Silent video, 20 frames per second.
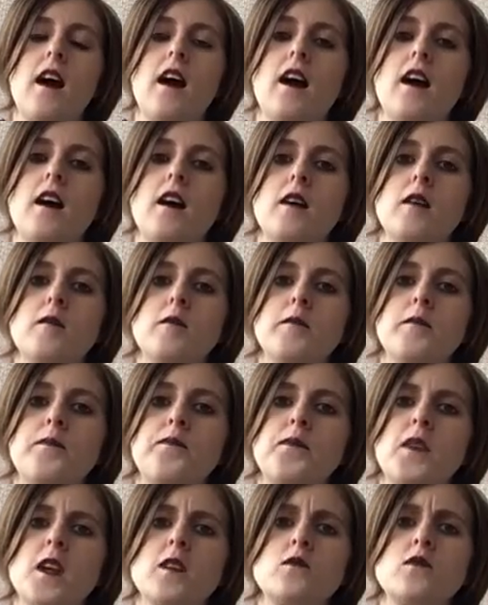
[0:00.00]

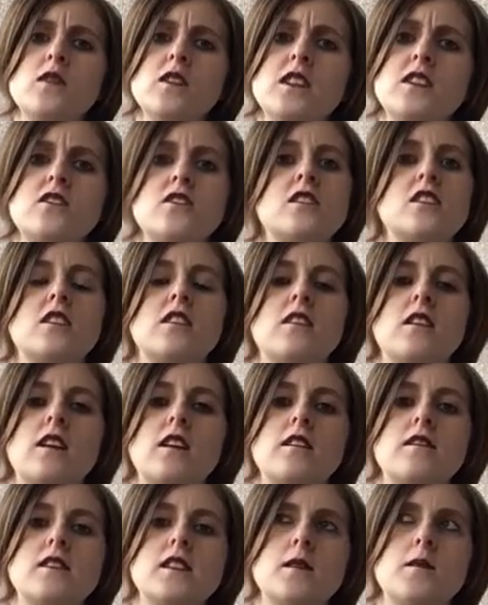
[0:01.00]
I was real interested
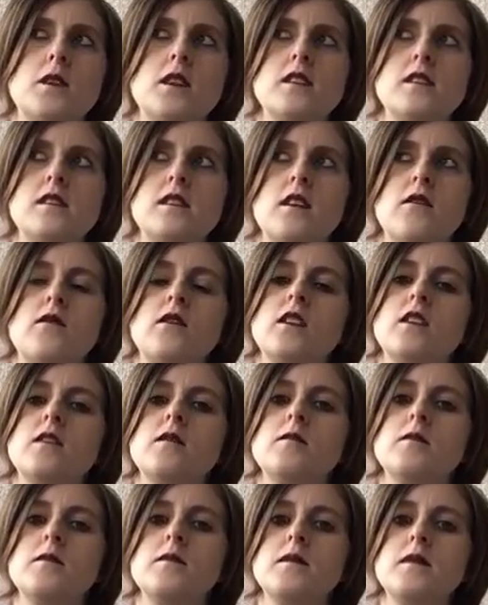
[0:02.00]
in some of the stuff
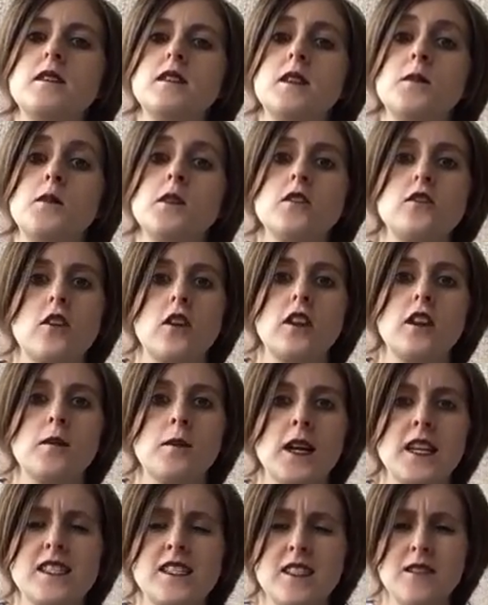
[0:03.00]
from Simply Charlotte
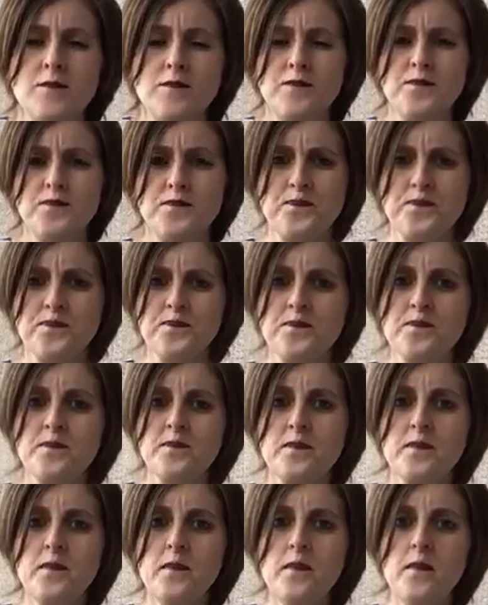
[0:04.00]
Mason,
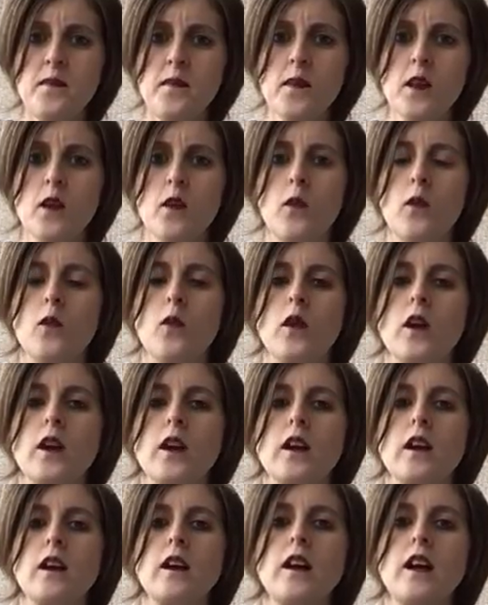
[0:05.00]

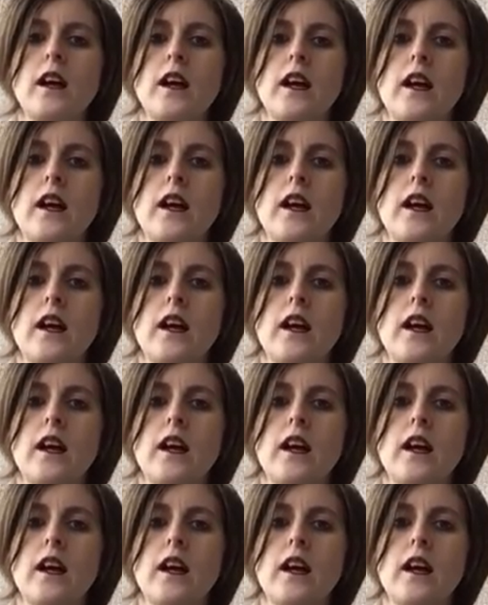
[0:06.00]
or